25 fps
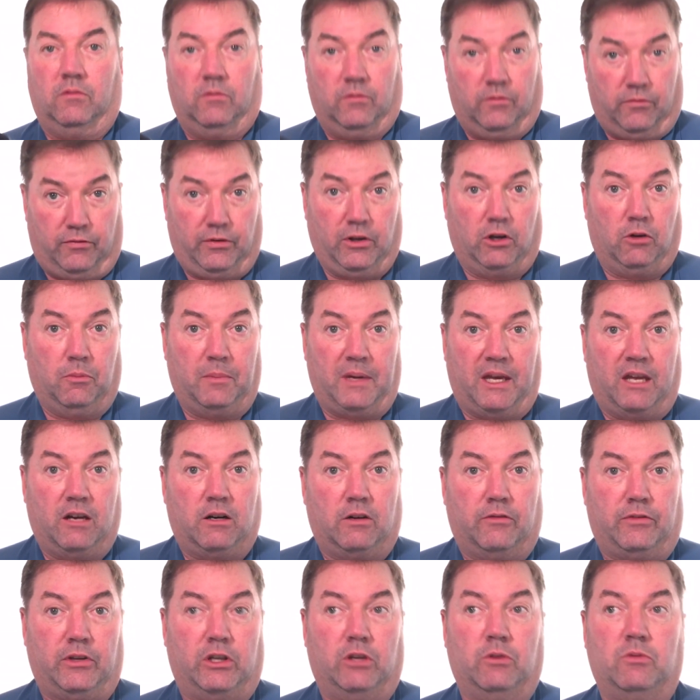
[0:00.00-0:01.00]
film
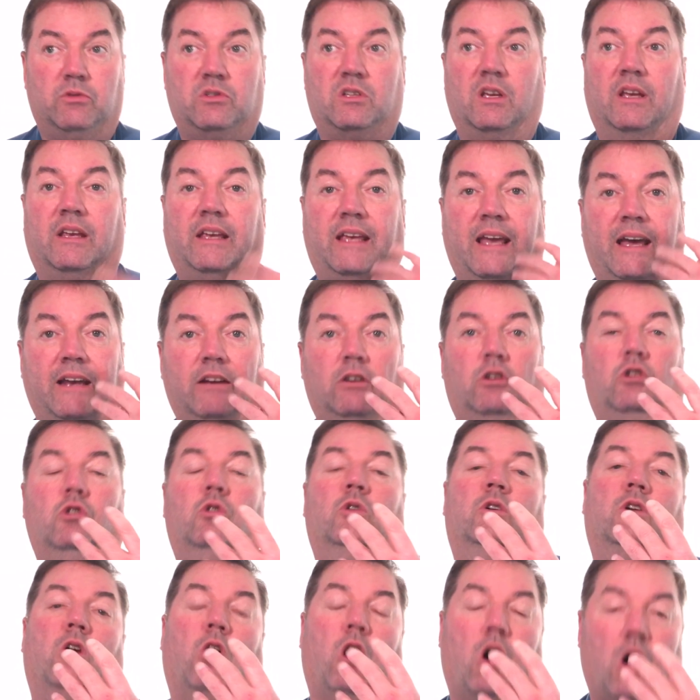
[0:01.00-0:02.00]
interviews and get
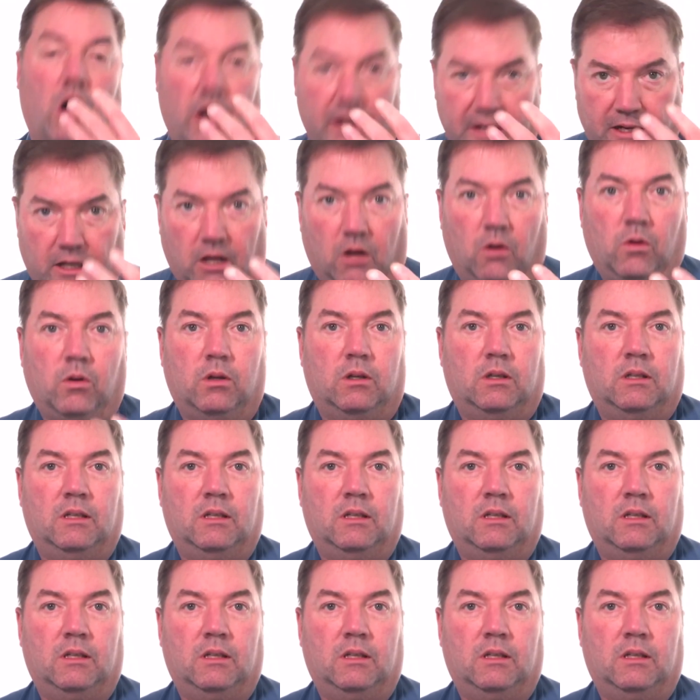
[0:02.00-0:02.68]
good audio,